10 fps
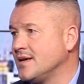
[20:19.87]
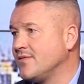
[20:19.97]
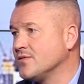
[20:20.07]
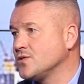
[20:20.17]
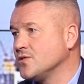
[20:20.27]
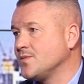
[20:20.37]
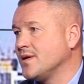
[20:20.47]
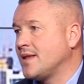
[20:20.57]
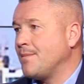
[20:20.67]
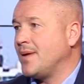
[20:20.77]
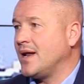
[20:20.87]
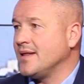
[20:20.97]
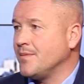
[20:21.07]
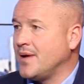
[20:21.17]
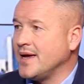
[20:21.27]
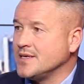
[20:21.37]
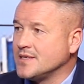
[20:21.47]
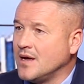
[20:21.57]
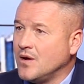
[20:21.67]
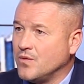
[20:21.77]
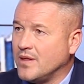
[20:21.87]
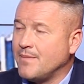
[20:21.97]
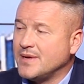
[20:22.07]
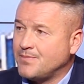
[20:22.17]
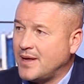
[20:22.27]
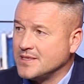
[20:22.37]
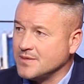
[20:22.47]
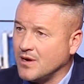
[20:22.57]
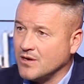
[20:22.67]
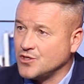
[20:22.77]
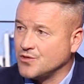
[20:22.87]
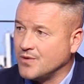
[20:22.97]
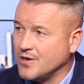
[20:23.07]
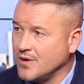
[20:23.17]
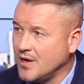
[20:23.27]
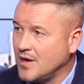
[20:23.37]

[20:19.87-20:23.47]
Everyone's talked about Dembele, the pace. Will they miss Benzema, Giroud?